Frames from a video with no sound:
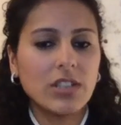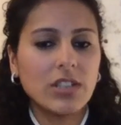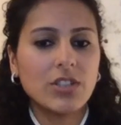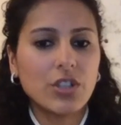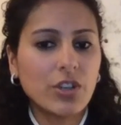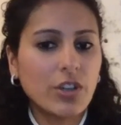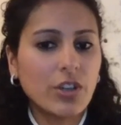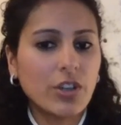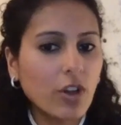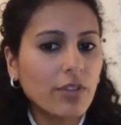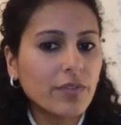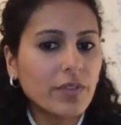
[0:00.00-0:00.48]

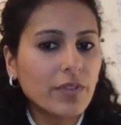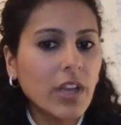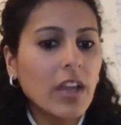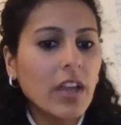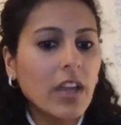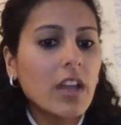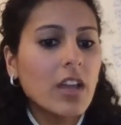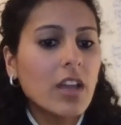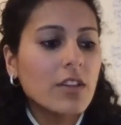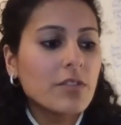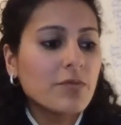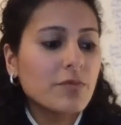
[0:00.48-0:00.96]
Turn off.
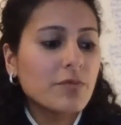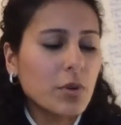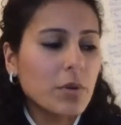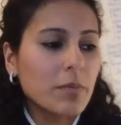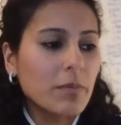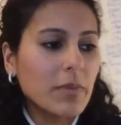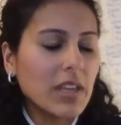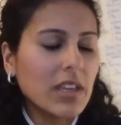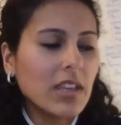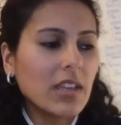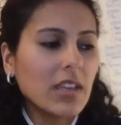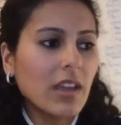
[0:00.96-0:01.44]
For
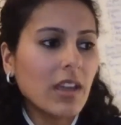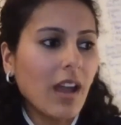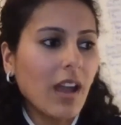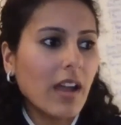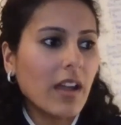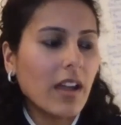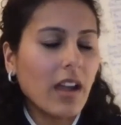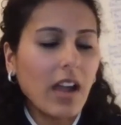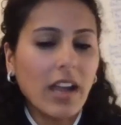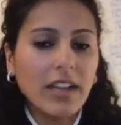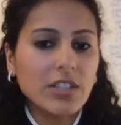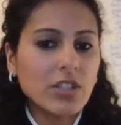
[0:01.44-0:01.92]
me,
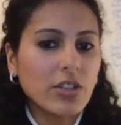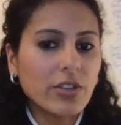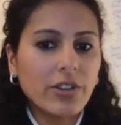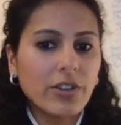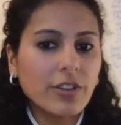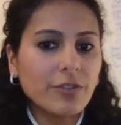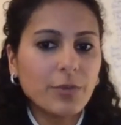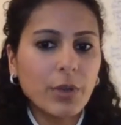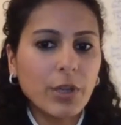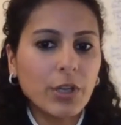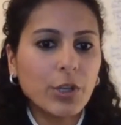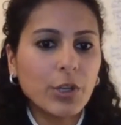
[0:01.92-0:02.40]
I turn off
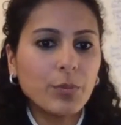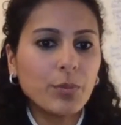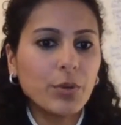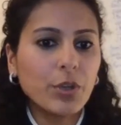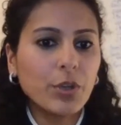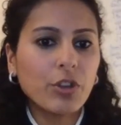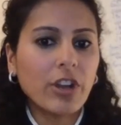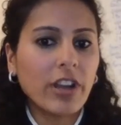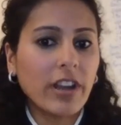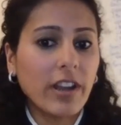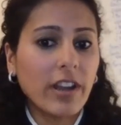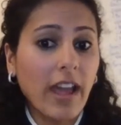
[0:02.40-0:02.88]
my
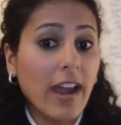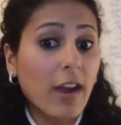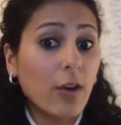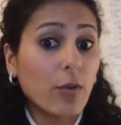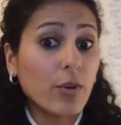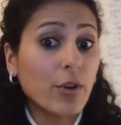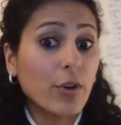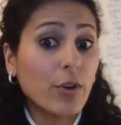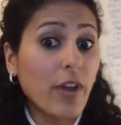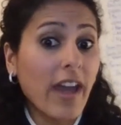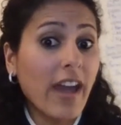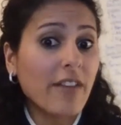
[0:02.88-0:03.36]
computer an hour
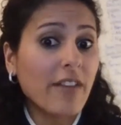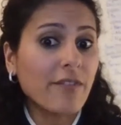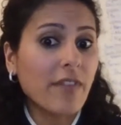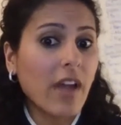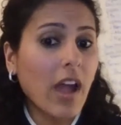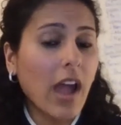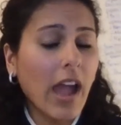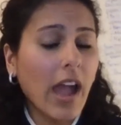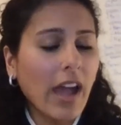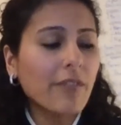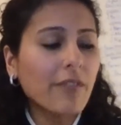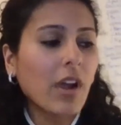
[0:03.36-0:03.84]
and a
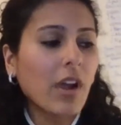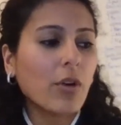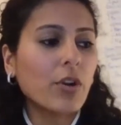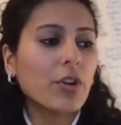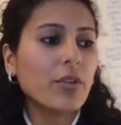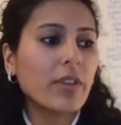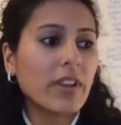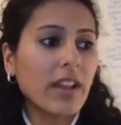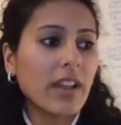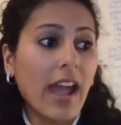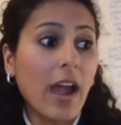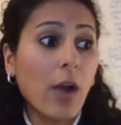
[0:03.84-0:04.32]
half hour to
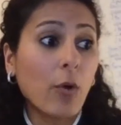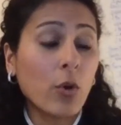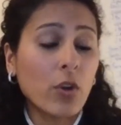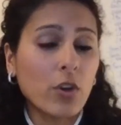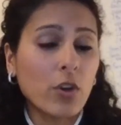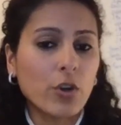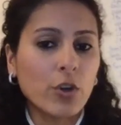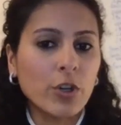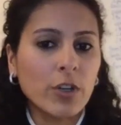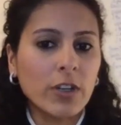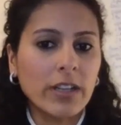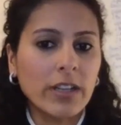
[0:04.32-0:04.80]
an hour
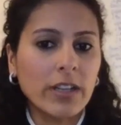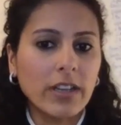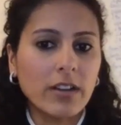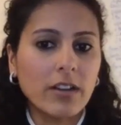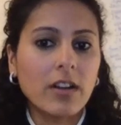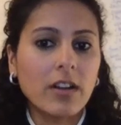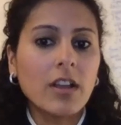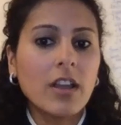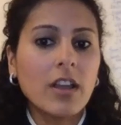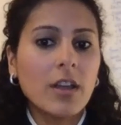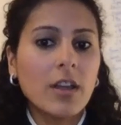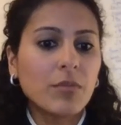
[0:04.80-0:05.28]
earlier
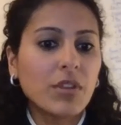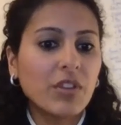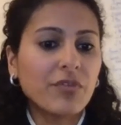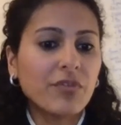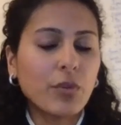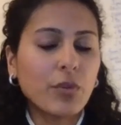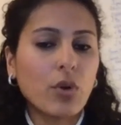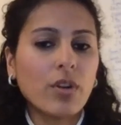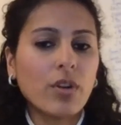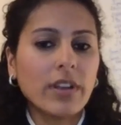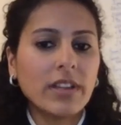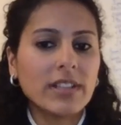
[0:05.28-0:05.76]

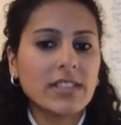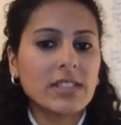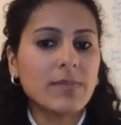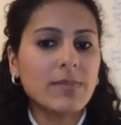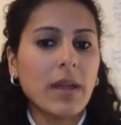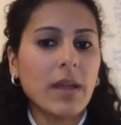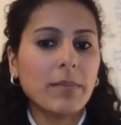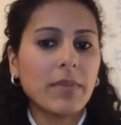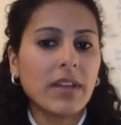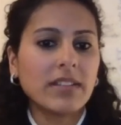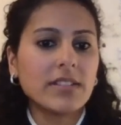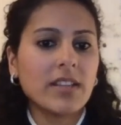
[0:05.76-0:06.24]
before it's my
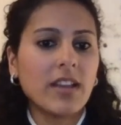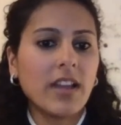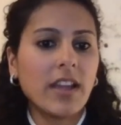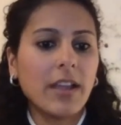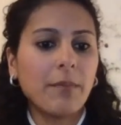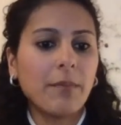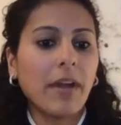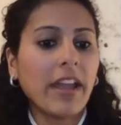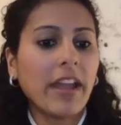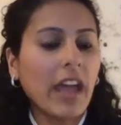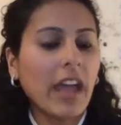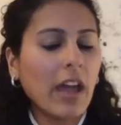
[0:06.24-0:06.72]
bedtime.
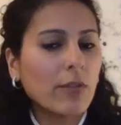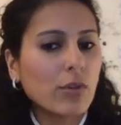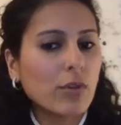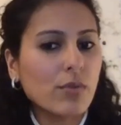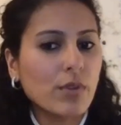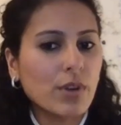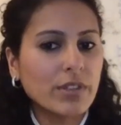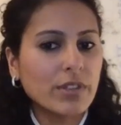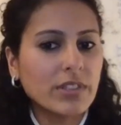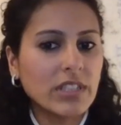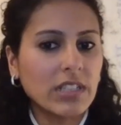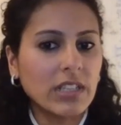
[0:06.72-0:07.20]
I have a
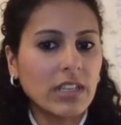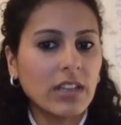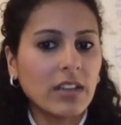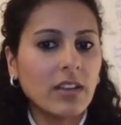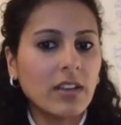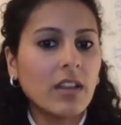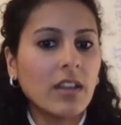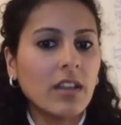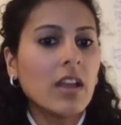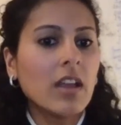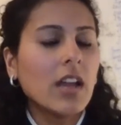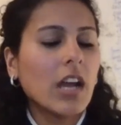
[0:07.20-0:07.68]

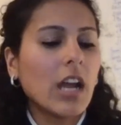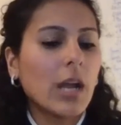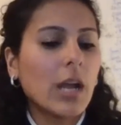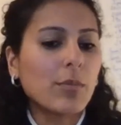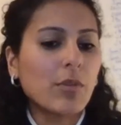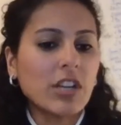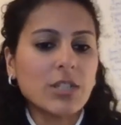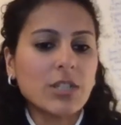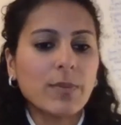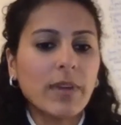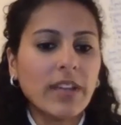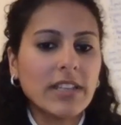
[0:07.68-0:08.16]
routine. I
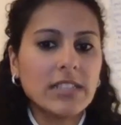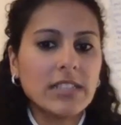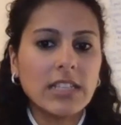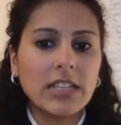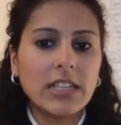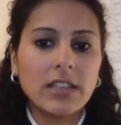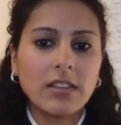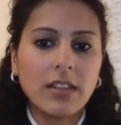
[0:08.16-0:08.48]
brush my teeth.